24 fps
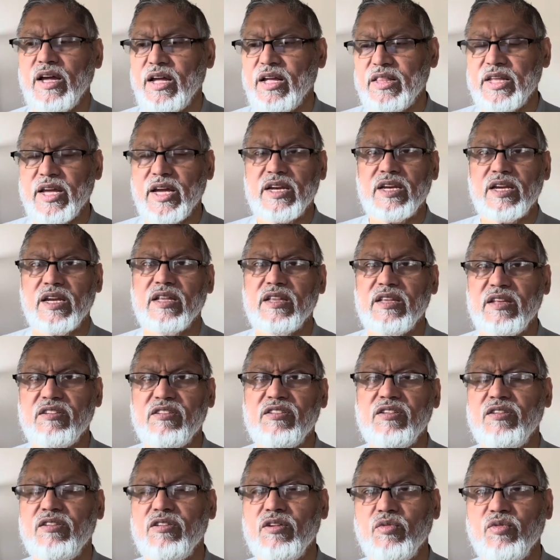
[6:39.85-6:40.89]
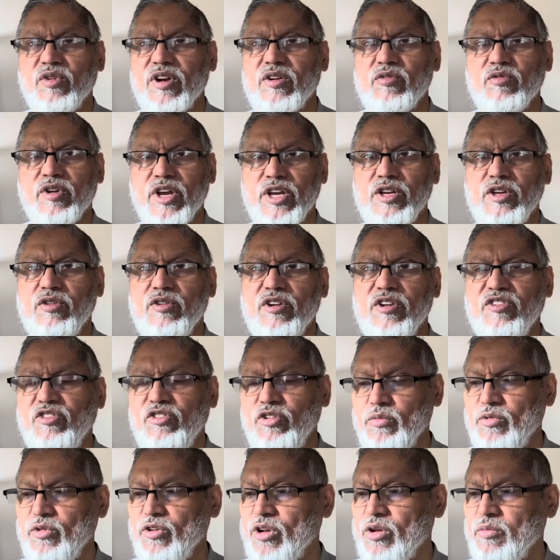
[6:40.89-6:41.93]
then this is the one way you
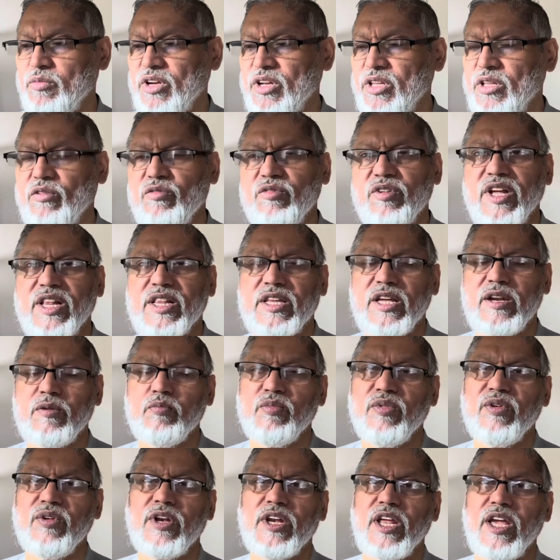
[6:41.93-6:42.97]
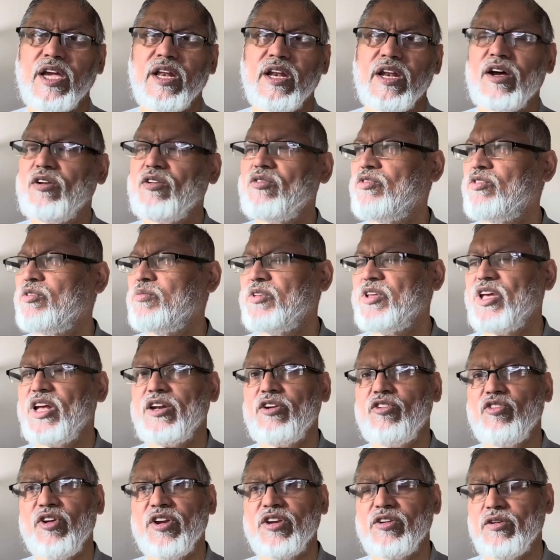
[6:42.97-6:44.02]
distribute among the wealth and take it out from that
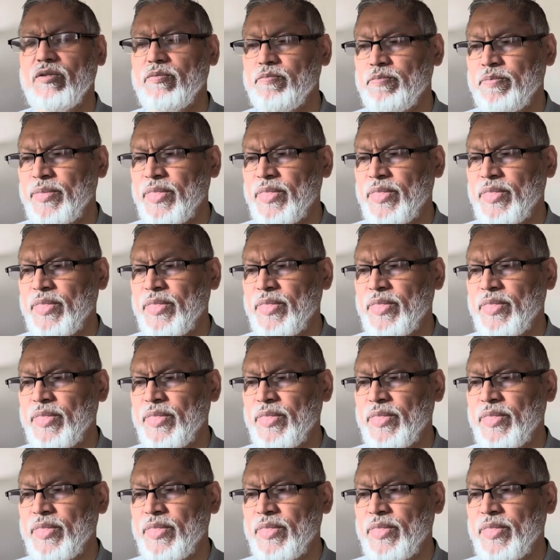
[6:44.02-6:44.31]
treasure.